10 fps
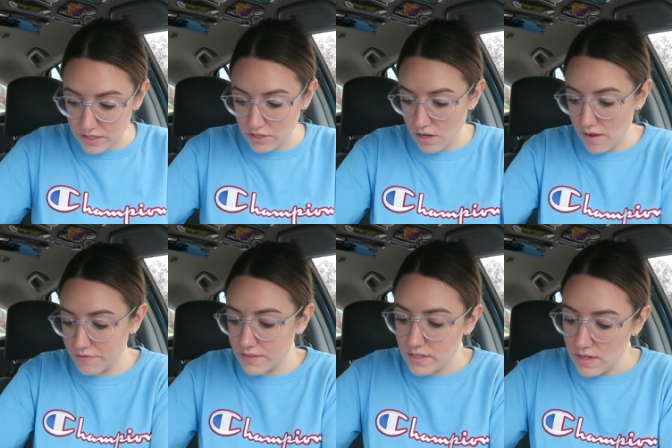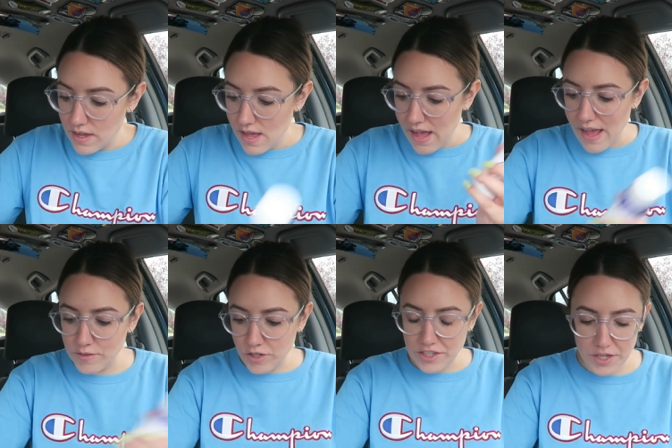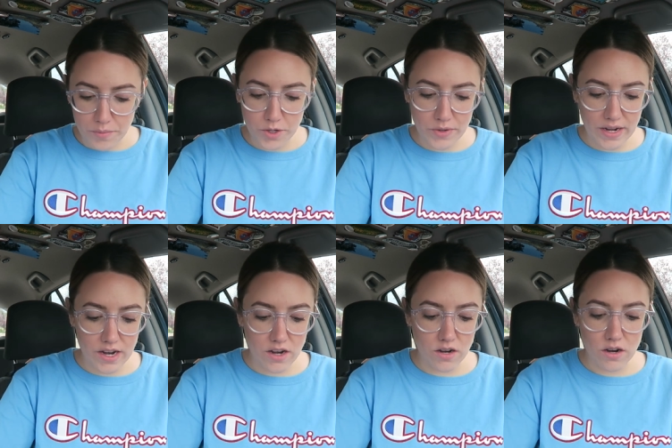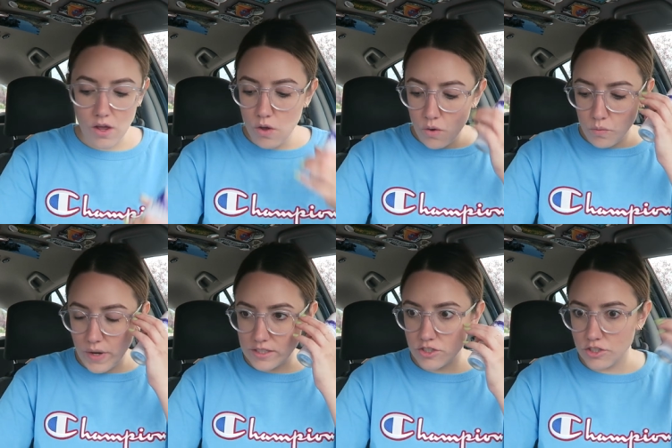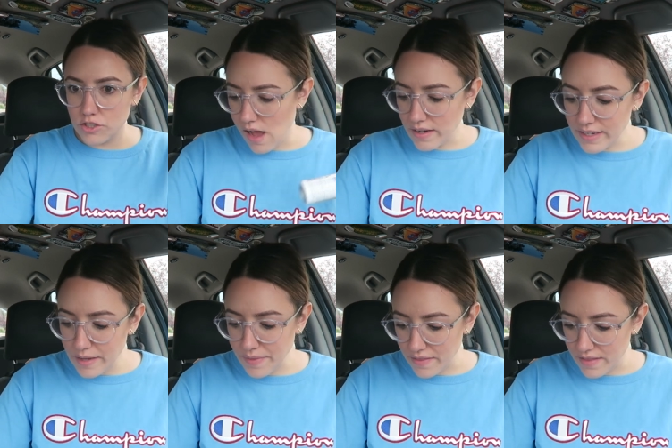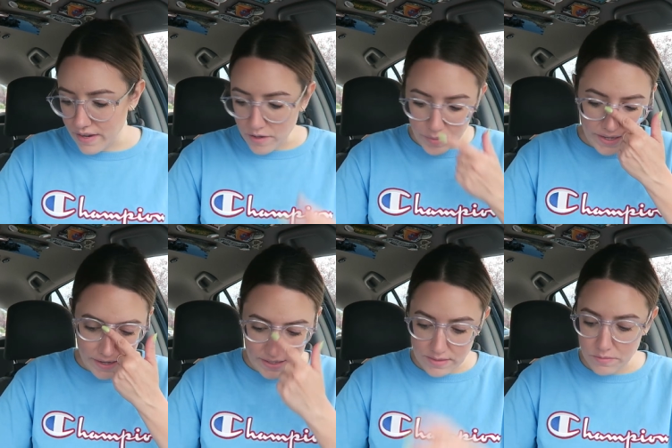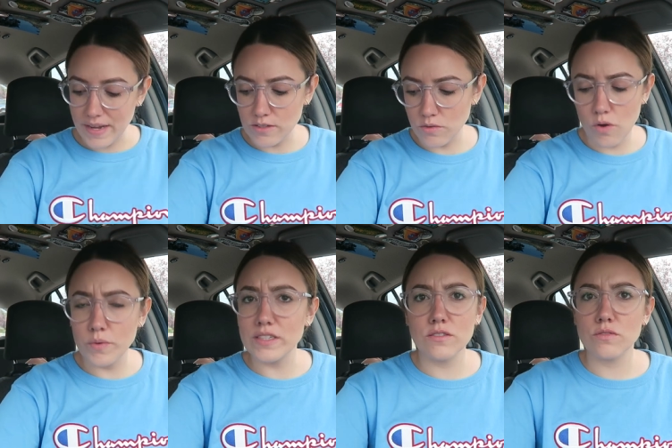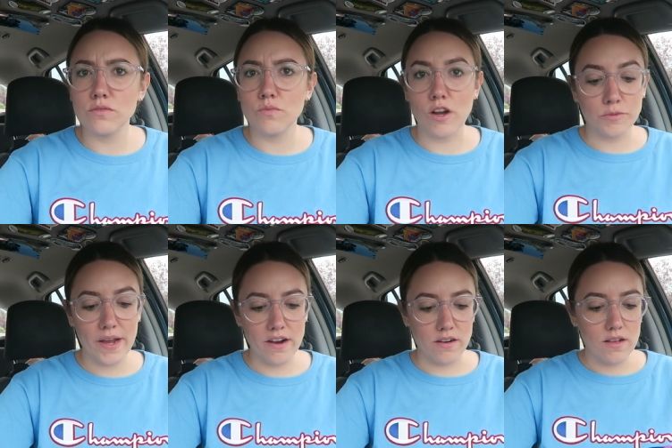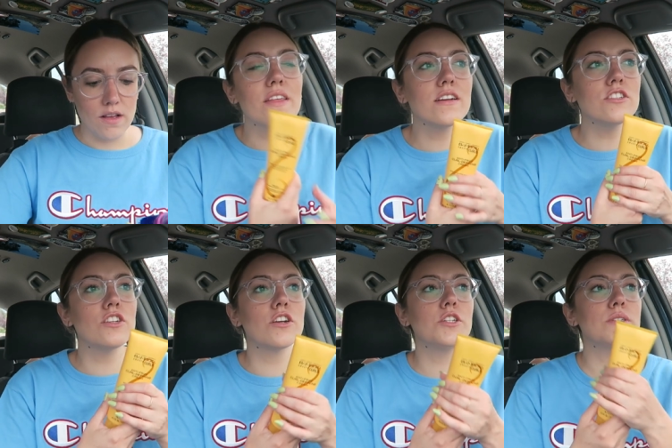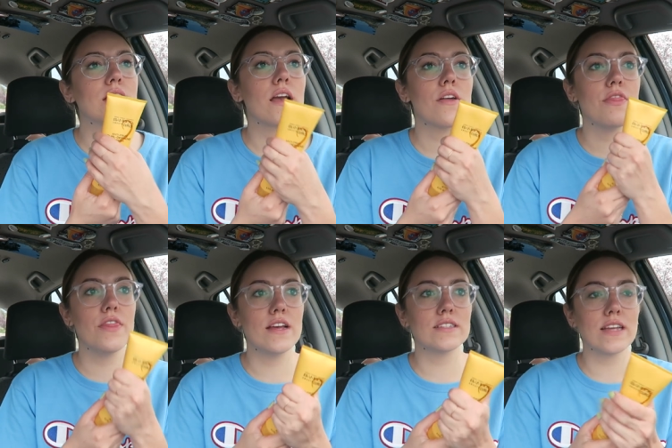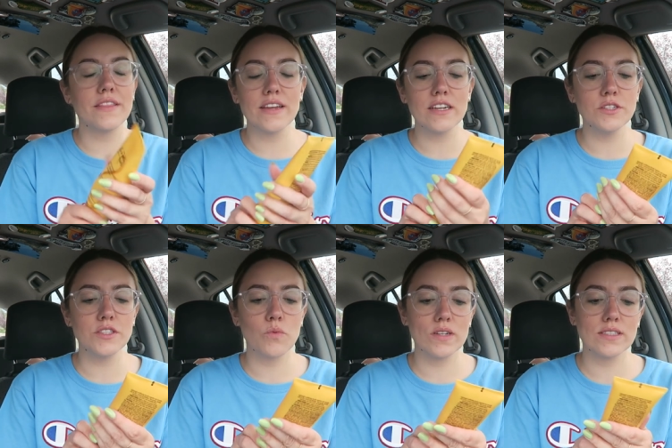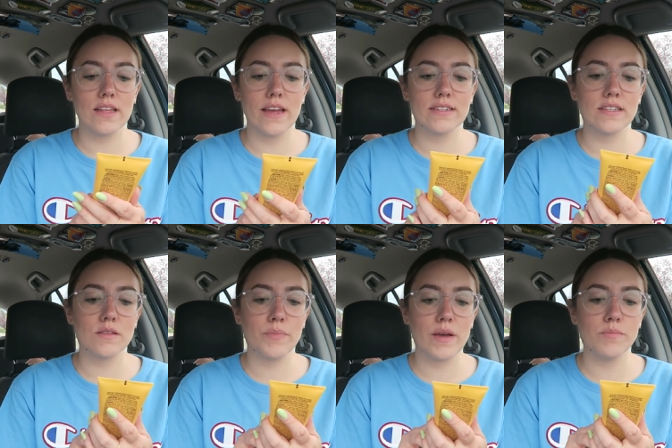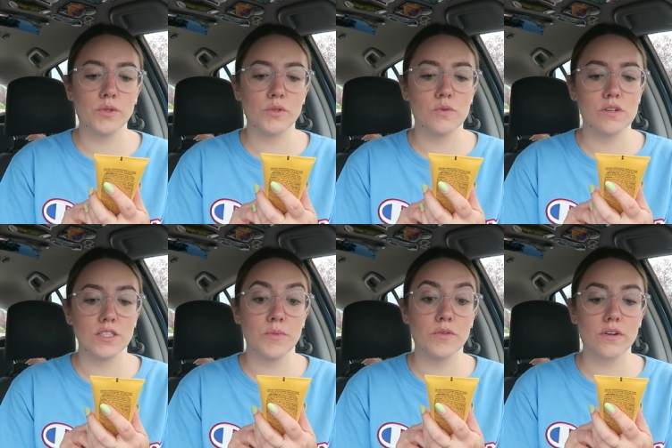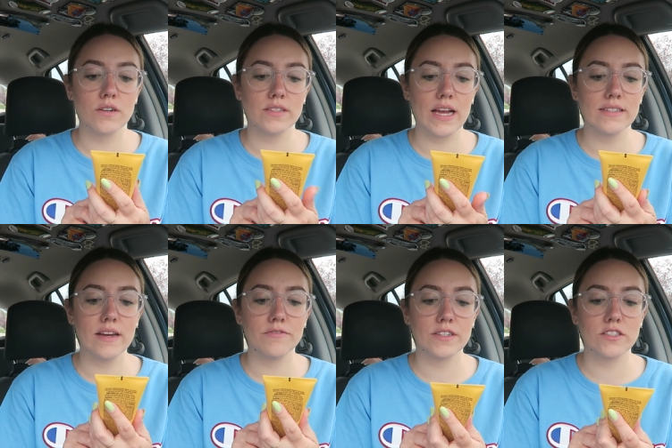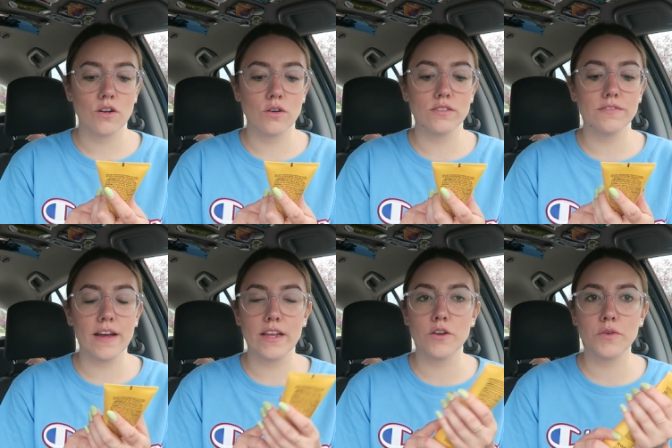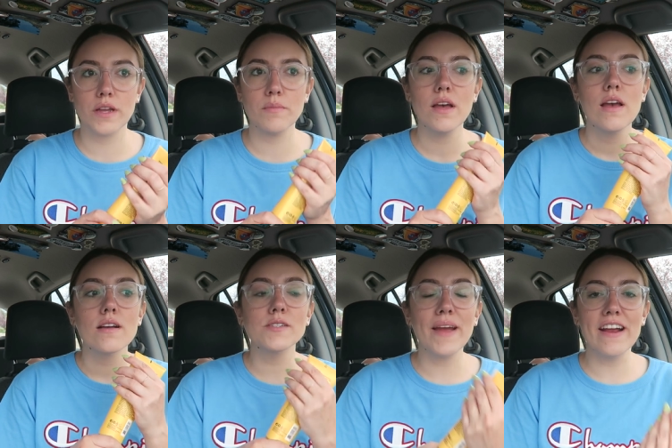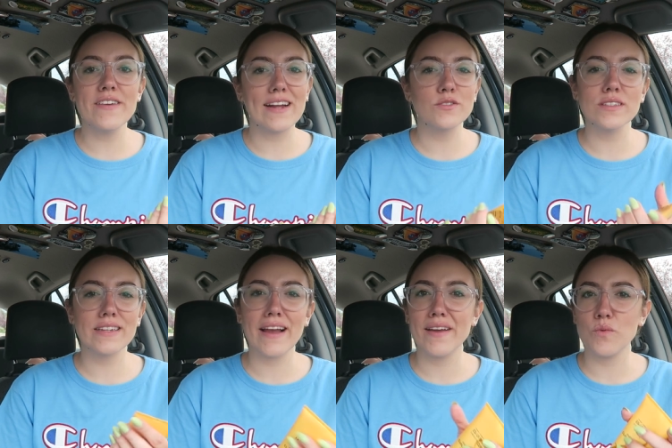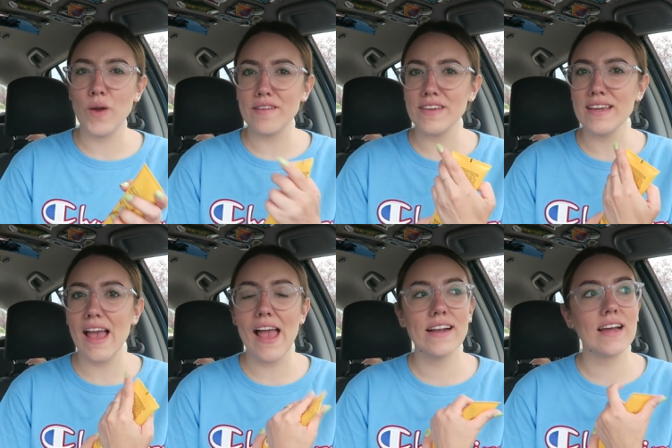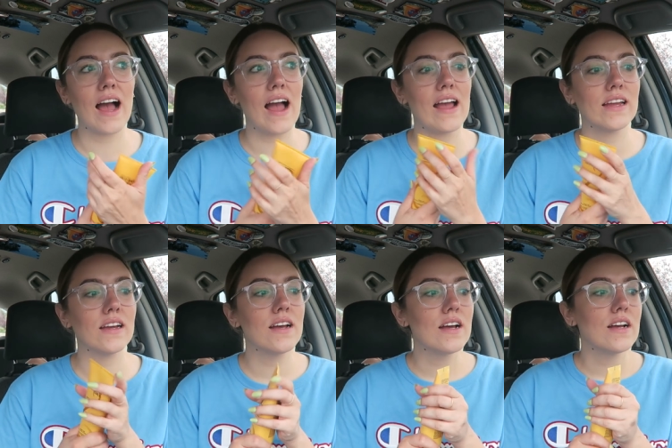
really soft. I have a dry shampoo in here, which I'm gonna keep that in the hair because I don't always wash my hair. I think I'm gonna start using this. I think I used it once and I liked it, the Bamboo Smooth Curls Anti-Frizz Curl Defining Cream, because my hair naturally is like kind of wavy, and I